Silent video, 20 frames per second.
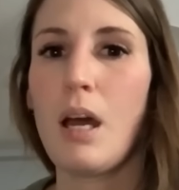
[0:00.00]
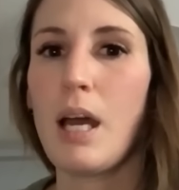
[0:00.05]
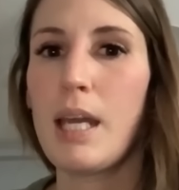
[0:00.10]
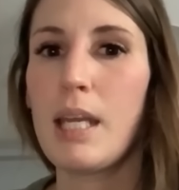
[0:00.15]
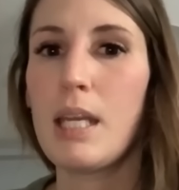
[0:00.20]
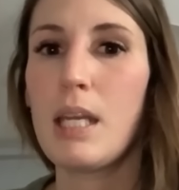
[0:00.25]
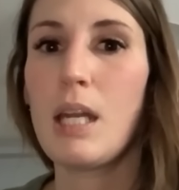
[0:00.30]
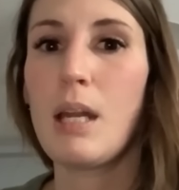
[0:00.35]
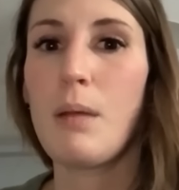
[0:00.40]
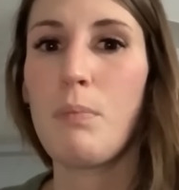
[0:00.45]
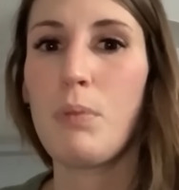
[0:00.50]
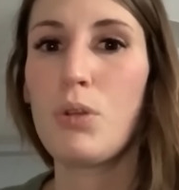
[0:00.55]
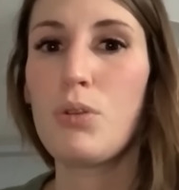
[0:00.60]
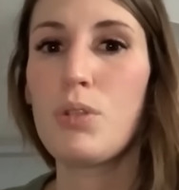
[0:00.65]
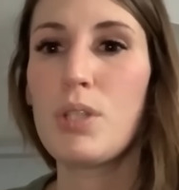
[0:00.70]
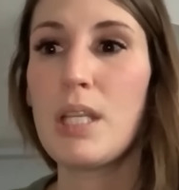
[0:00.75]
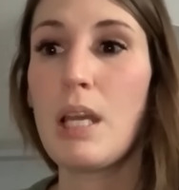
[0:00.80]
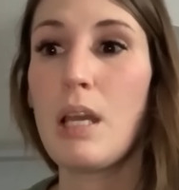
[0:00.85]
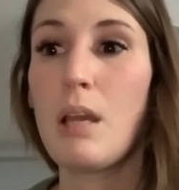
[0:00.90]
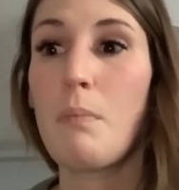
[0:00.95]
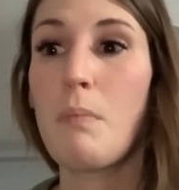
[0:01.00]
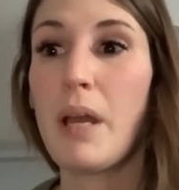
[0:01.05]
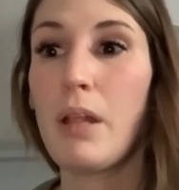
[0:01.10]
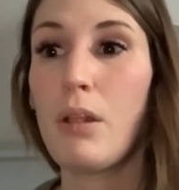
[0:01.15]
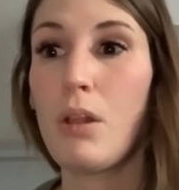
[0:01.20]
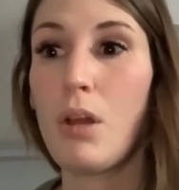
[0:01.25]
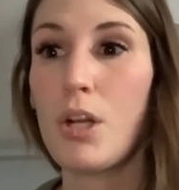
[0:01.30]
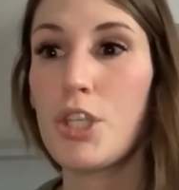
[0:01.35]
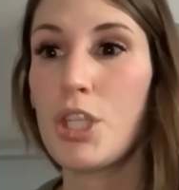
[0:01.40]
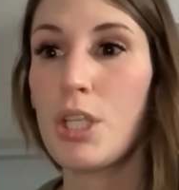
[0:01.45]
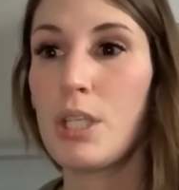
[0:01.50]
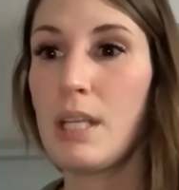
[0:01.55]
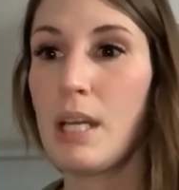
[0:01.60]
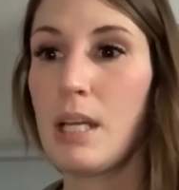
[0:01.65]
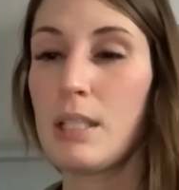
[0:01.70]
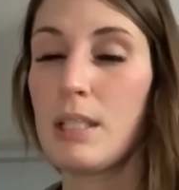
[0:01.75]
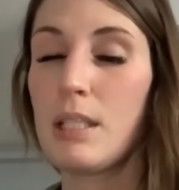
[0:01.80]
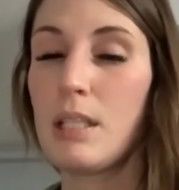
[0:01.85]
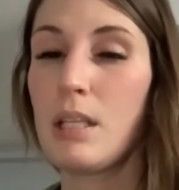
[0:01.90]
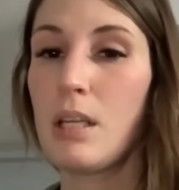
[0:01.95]
I ended up losing my large
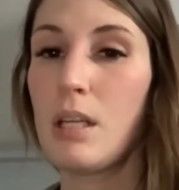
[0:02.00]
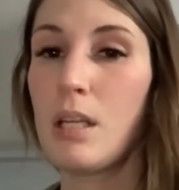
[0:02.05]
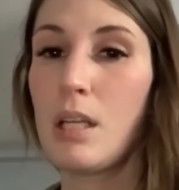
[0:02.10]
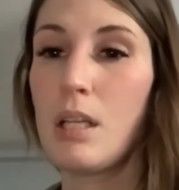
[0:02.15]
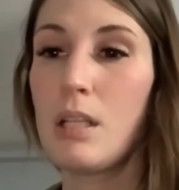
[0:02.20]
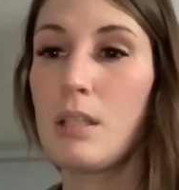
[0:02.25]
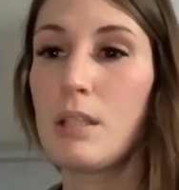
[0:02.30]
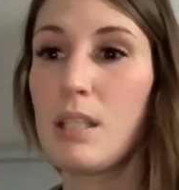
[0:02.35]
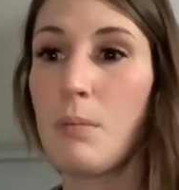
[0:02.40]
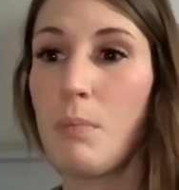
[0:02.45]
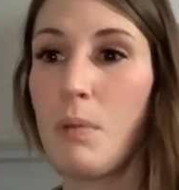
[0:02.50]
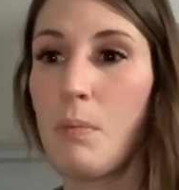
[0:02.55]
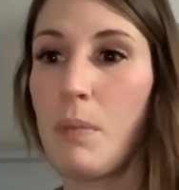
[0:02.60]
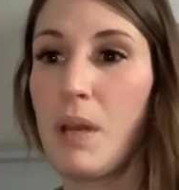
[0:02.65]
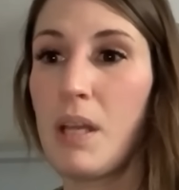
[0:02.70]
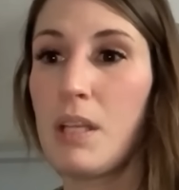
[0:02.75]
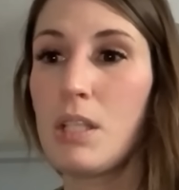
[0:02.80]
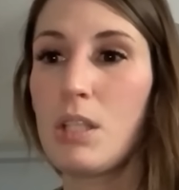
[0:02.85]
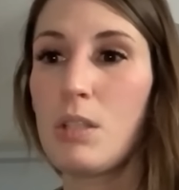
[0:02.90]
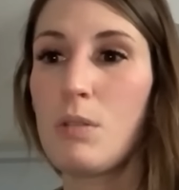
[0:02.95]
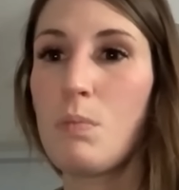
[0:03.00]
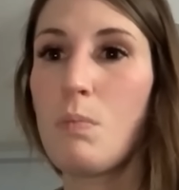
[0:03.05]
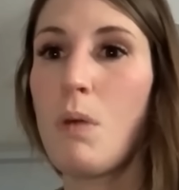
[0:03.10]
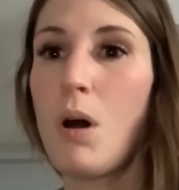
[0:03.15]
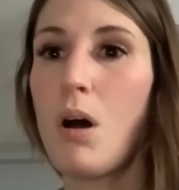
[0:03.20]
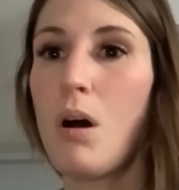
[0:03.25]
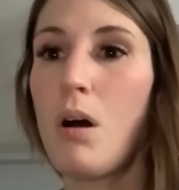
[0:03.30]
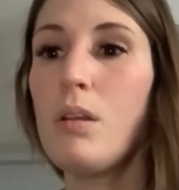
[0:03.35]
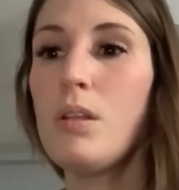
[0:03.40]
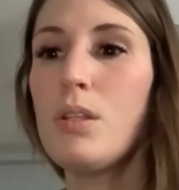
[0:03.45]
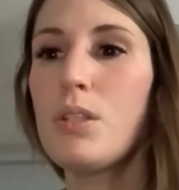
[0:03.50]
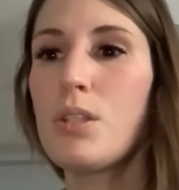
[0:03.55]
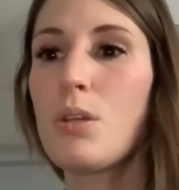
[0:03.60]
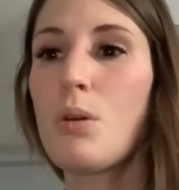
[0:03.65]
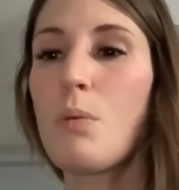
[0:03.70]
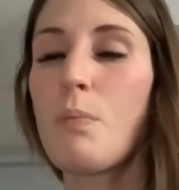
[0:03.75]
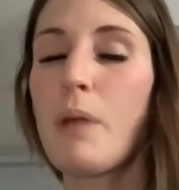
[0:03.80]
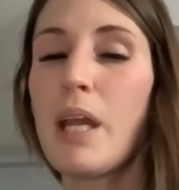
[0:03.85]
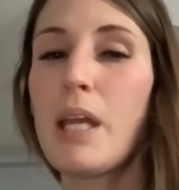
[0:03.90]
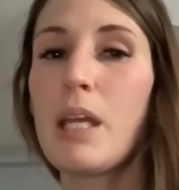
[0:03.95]
intestine and some of my small.
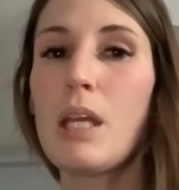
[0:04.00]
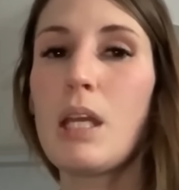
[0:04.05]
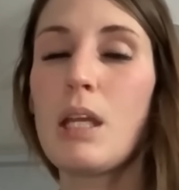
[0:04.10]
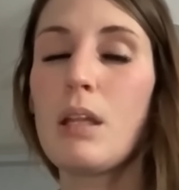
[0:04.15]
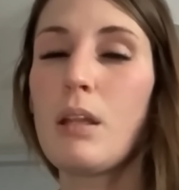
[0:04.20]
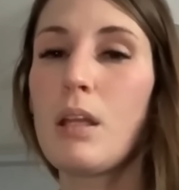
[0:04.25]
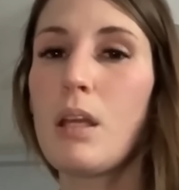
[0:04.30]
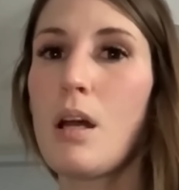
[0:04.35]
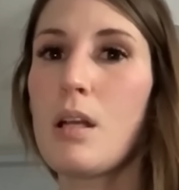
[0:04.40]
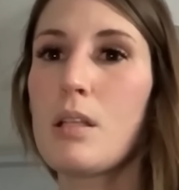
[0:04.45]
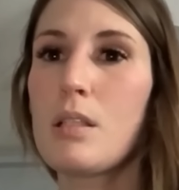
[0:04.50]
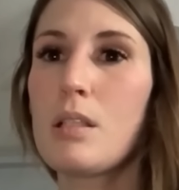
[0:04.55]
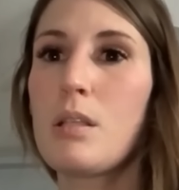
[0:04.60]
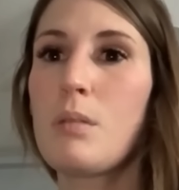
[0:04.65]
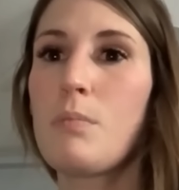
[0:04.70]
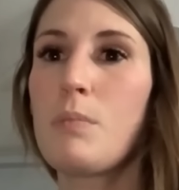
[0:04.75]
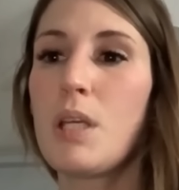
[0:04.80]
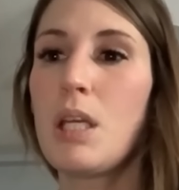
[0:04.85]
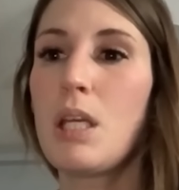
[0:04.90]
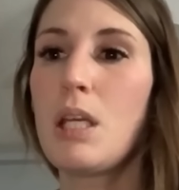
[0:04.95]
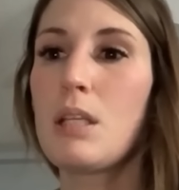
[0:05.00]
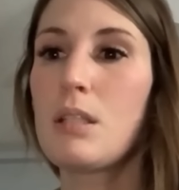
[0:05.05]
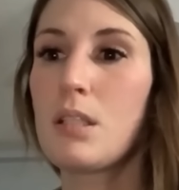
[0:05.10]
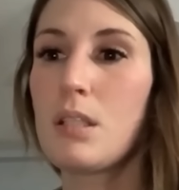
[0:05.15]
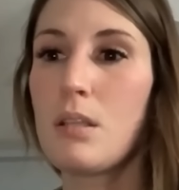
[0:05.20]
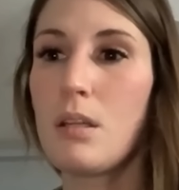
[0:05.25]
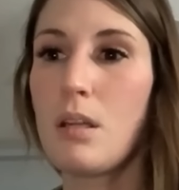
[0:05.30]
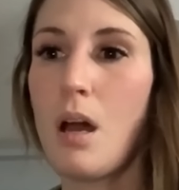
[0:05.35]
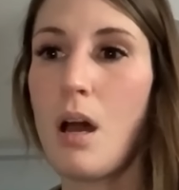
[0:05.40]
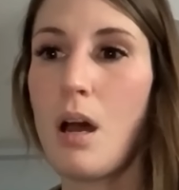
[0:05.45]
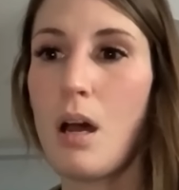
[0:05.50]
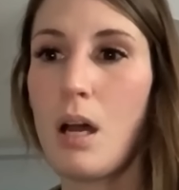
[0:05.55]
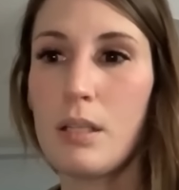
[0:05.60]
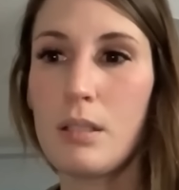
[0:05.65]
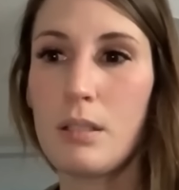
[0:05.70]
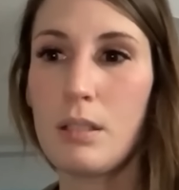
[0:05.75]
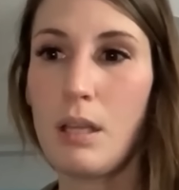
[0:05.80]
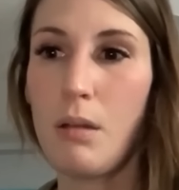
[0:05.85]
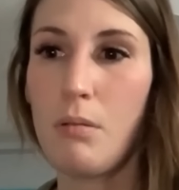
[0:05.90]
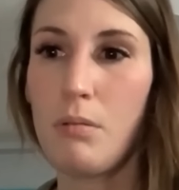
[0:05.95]
So my ileostomy is not
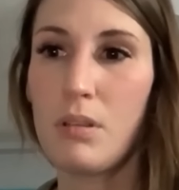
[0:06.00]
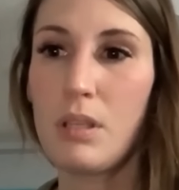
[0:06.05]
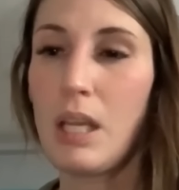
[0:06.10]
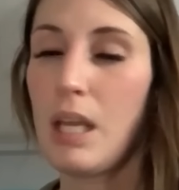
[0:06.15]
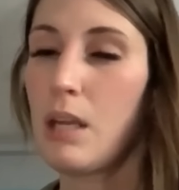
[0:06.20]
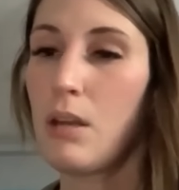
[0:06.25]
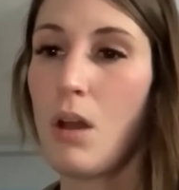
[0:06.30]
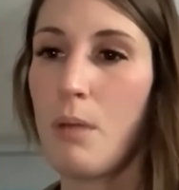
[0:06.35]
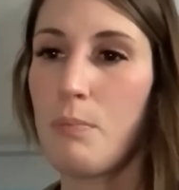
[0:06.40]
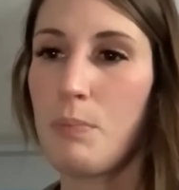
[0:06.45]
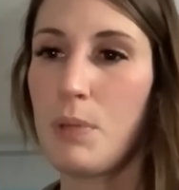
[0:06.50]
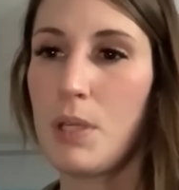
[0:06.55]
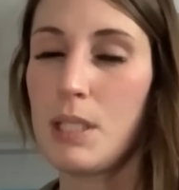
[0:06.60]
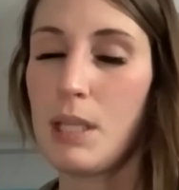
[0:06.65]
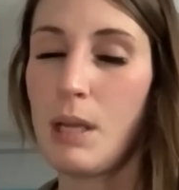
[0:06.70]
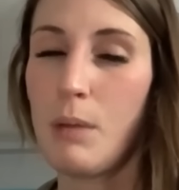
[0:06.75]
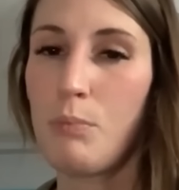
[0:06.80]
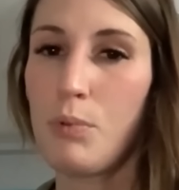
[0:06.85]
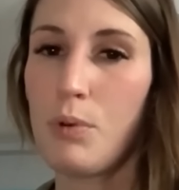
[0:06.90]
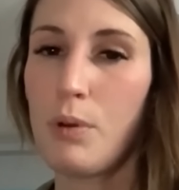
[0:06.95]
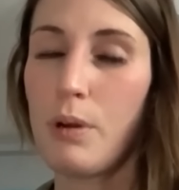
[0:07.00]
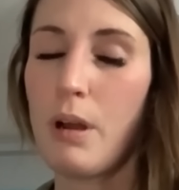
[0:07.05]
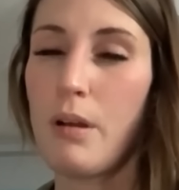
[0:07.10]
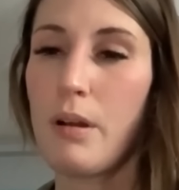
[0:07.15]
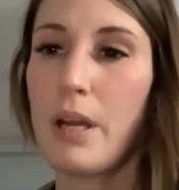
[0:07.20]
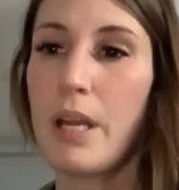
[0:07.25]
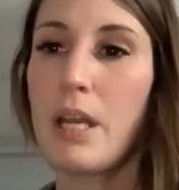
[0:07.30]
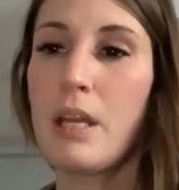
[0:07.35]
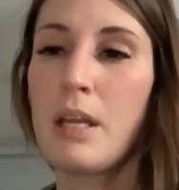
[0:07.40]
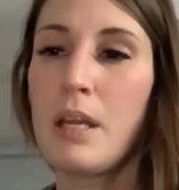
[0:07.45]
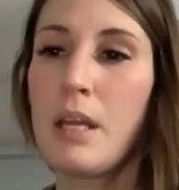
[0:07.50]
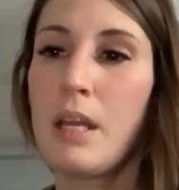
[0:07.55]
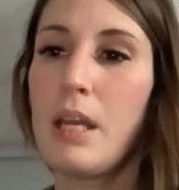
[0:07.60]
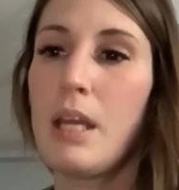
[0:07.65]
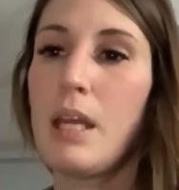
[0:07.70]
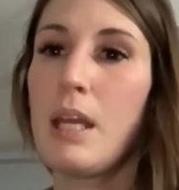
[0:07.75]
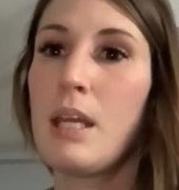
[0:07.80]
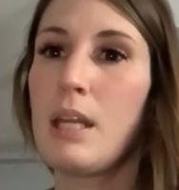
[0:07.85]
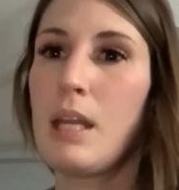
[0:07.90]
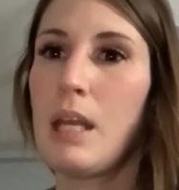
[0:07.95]
te- cannot be temporary;
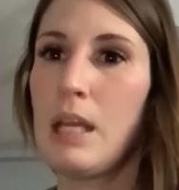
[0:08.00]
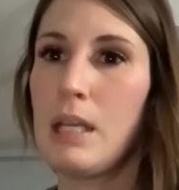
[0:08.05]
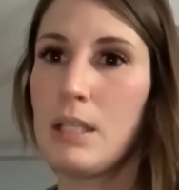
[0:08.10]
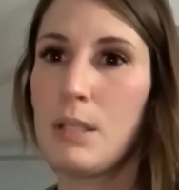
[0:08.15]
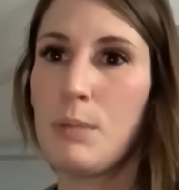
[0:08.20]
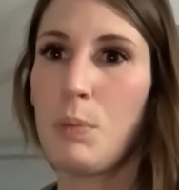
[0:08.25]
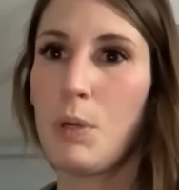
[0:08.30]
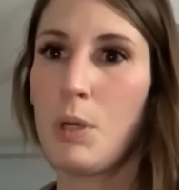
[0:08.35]
it is